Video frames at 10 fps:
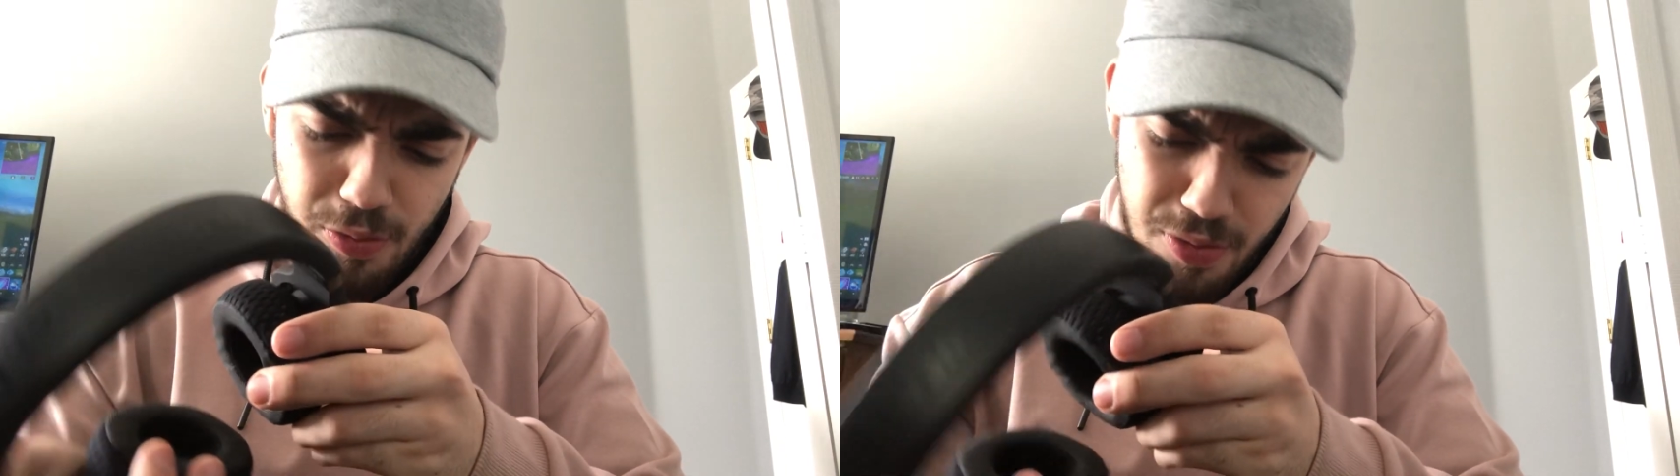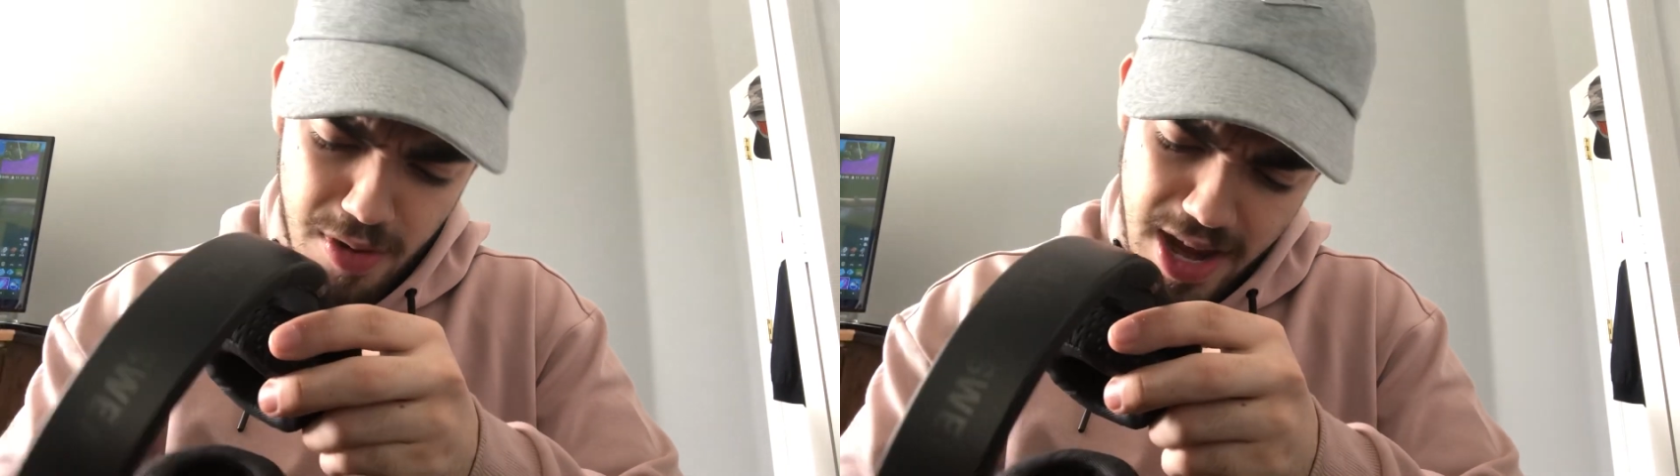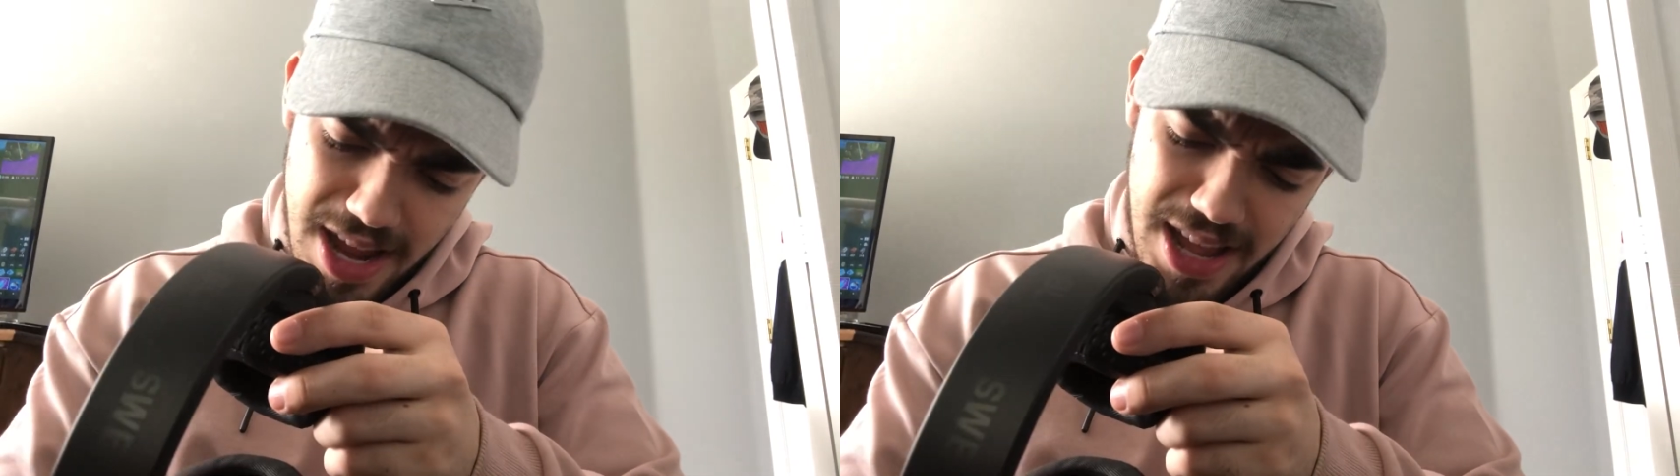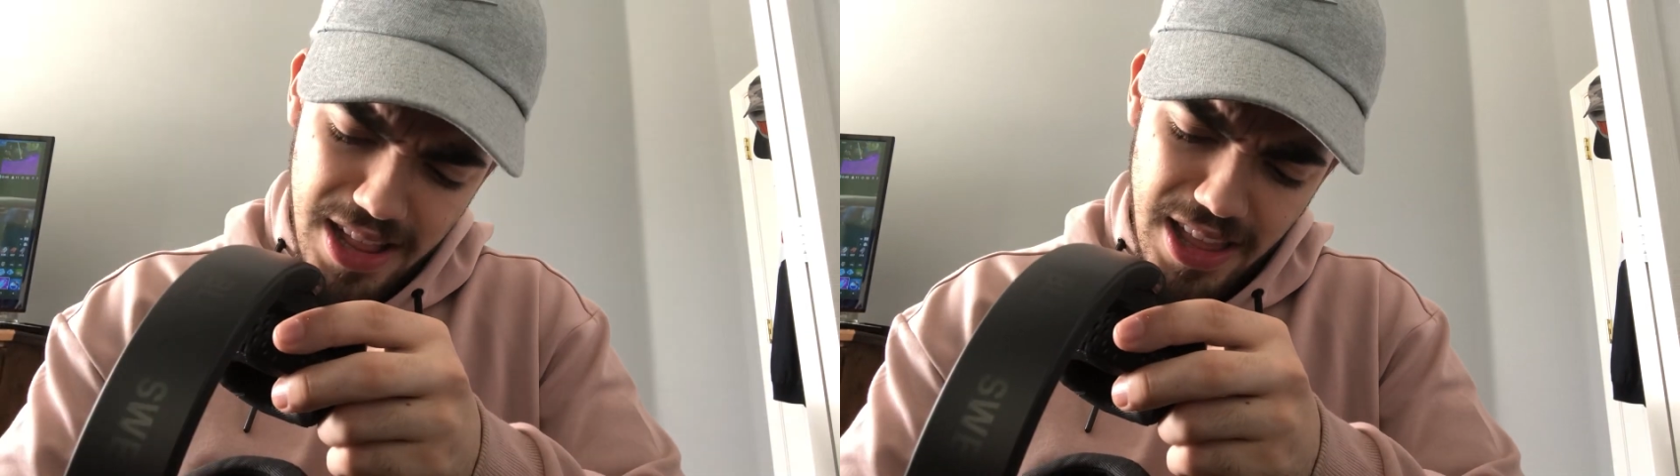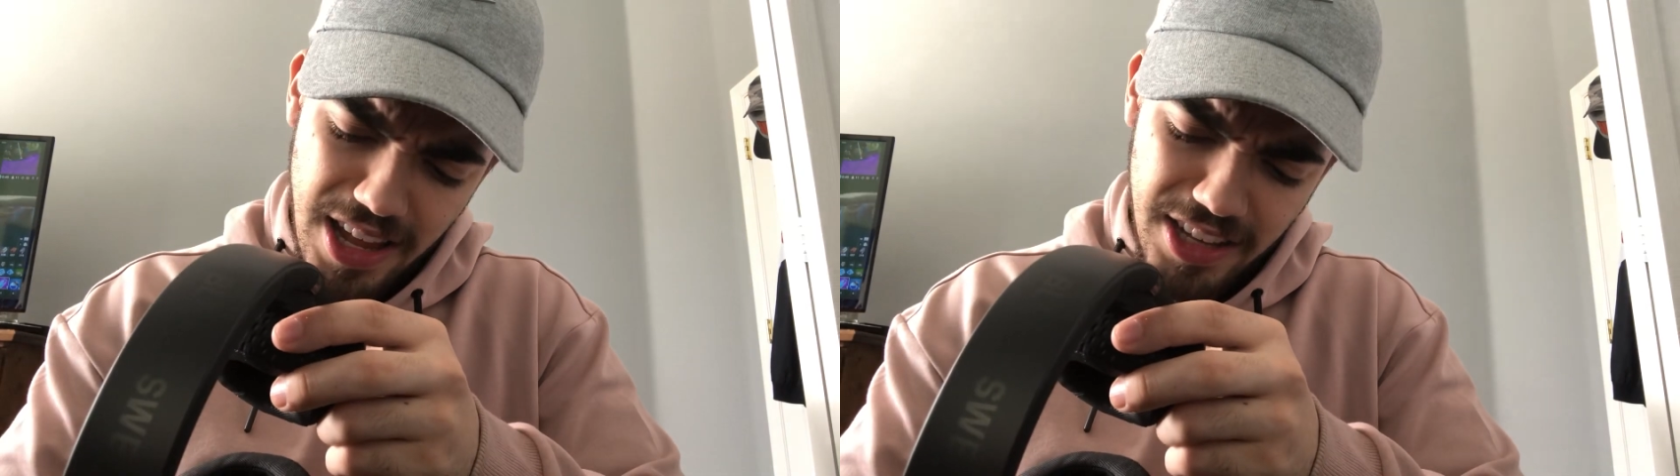
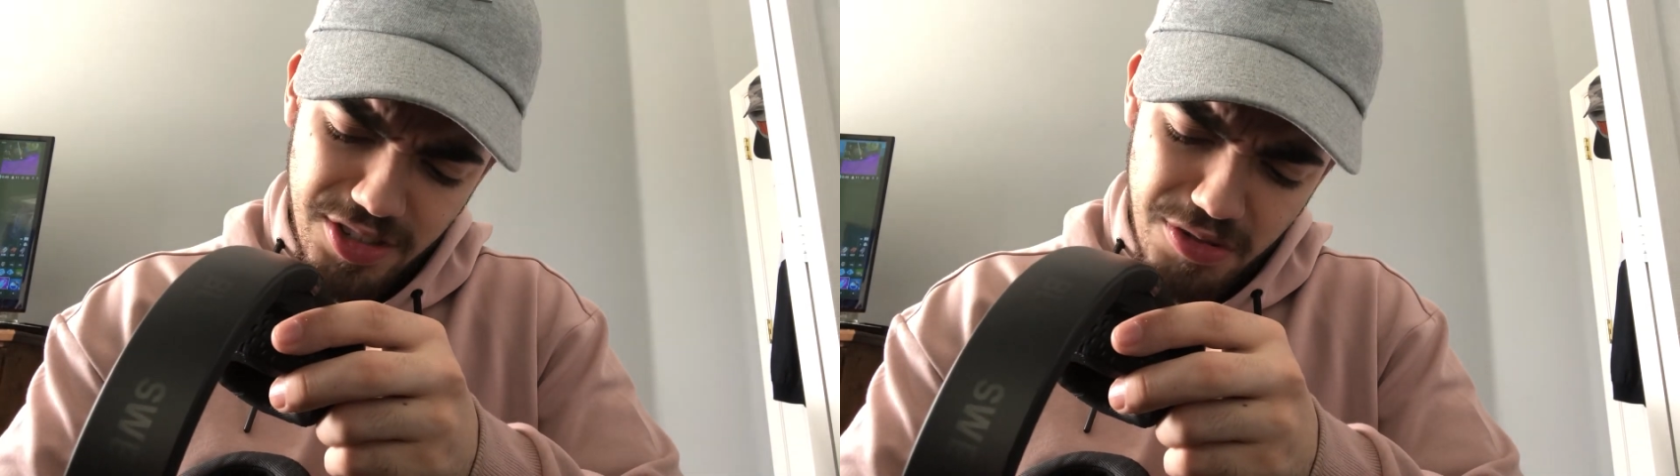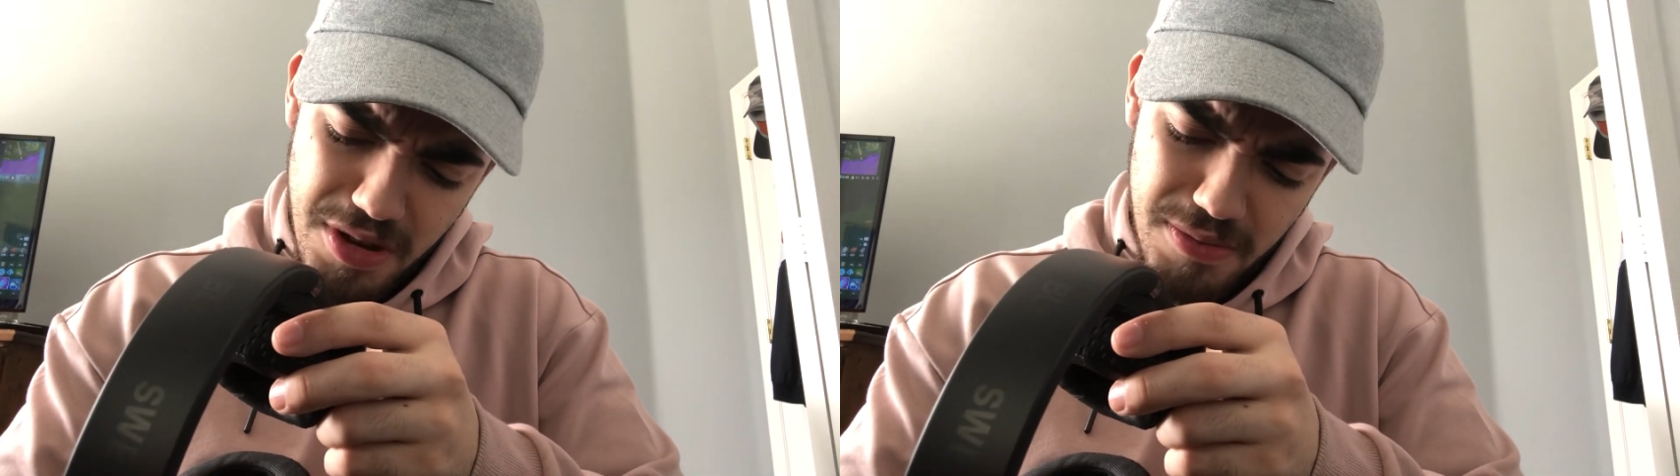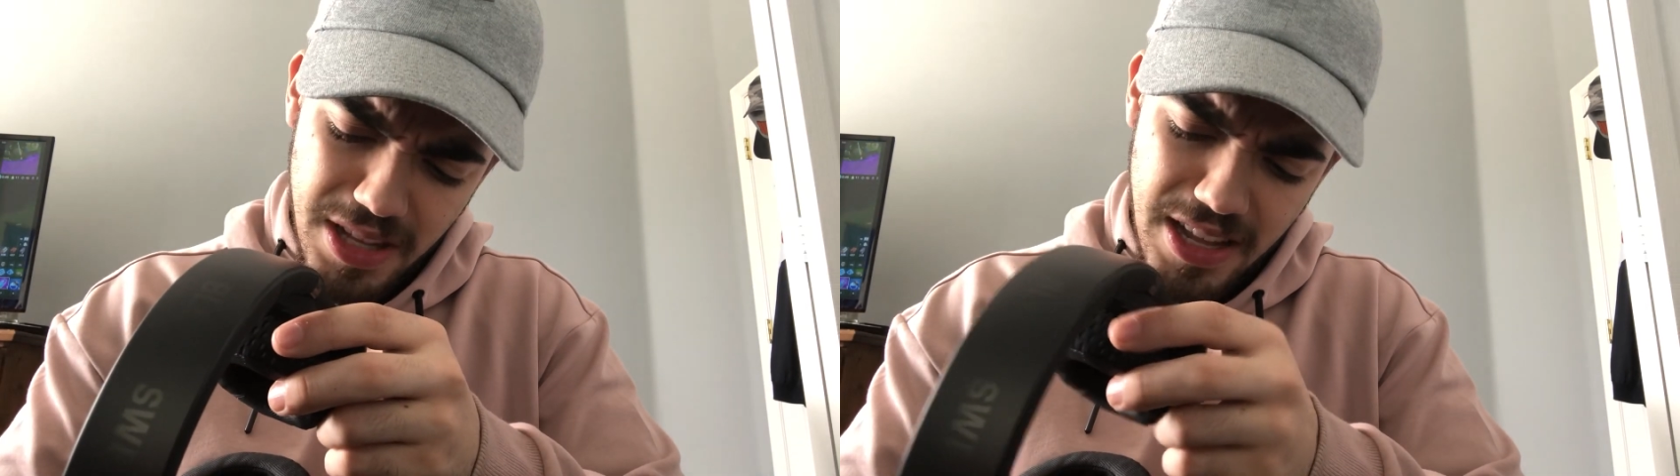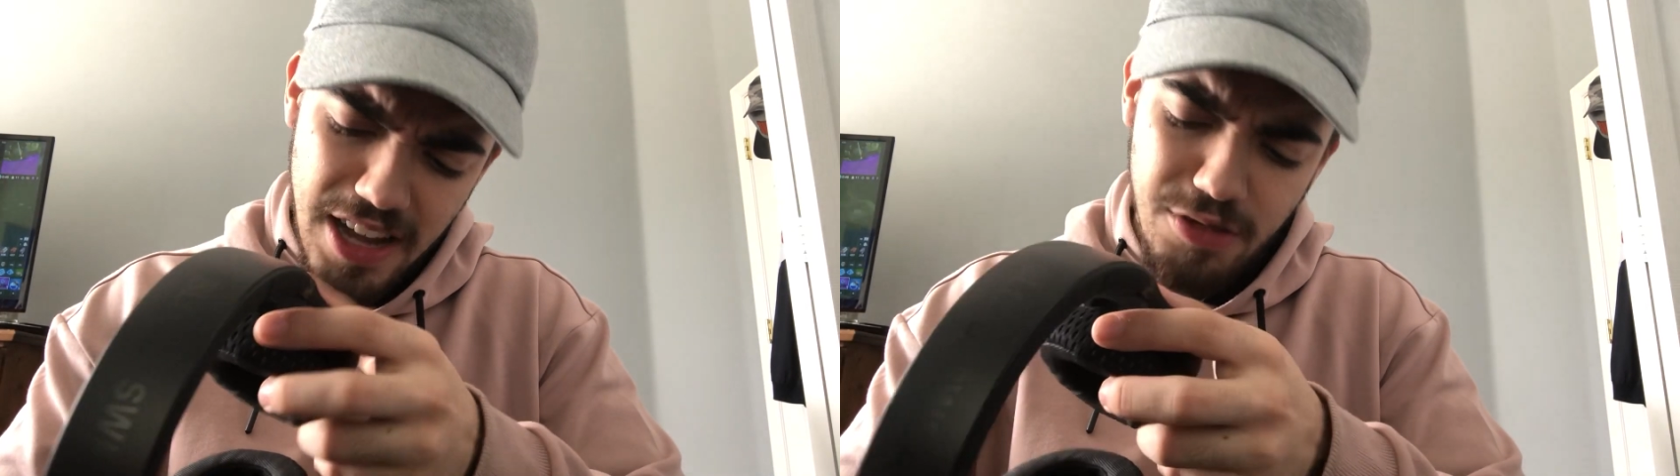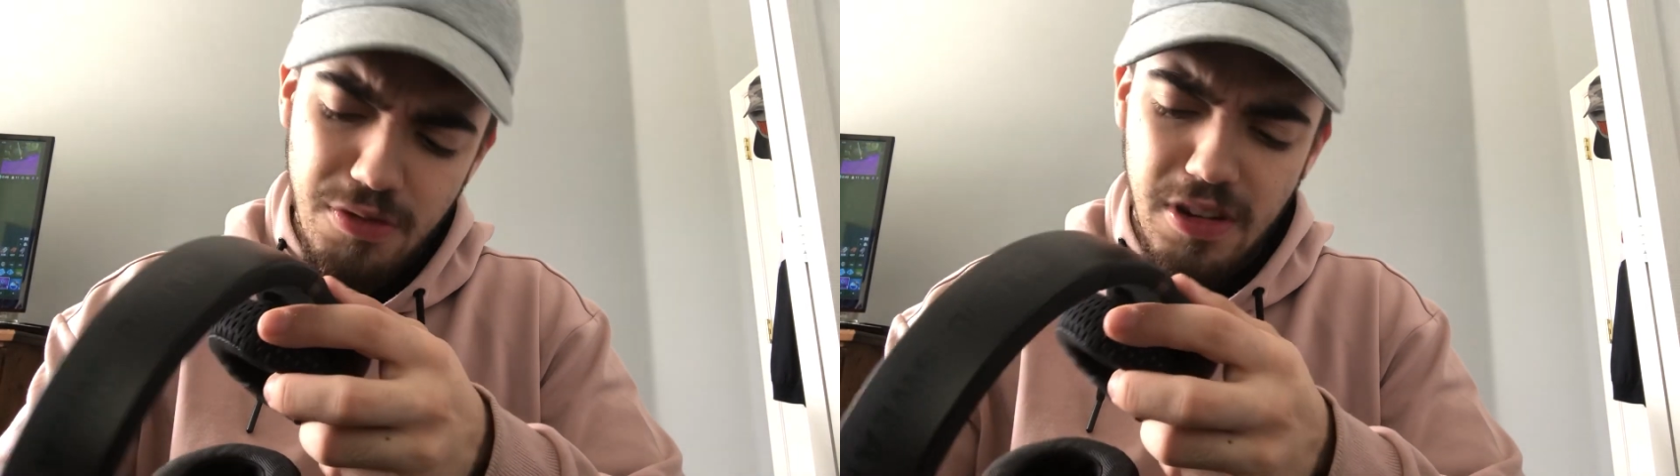Really extremely
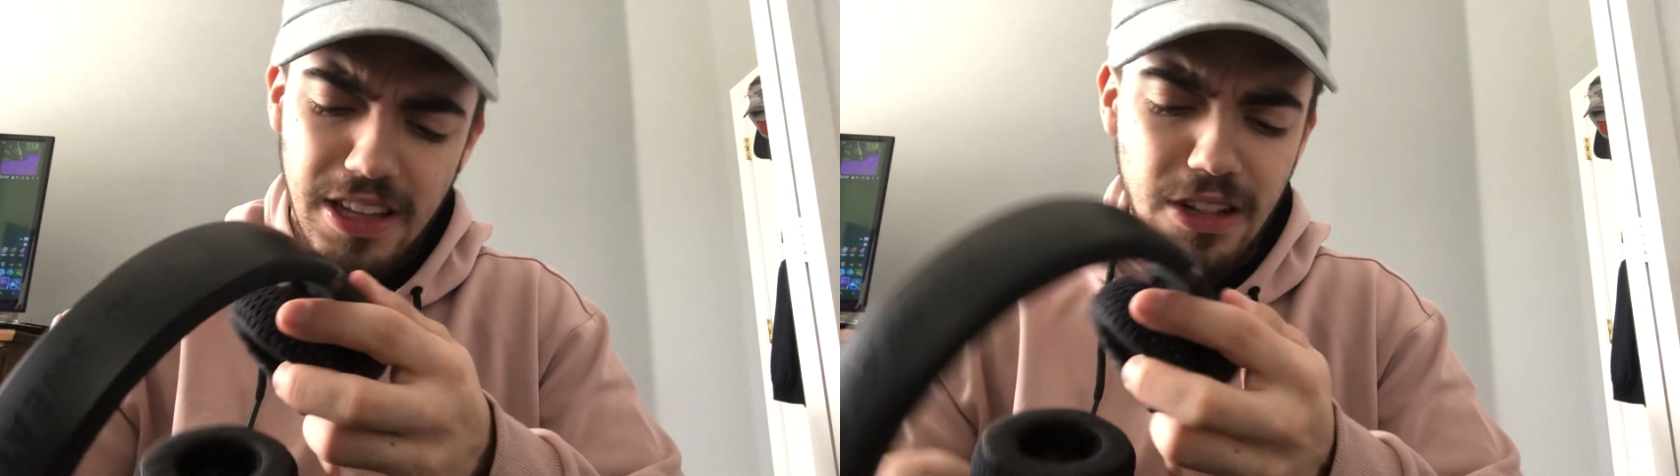nice work.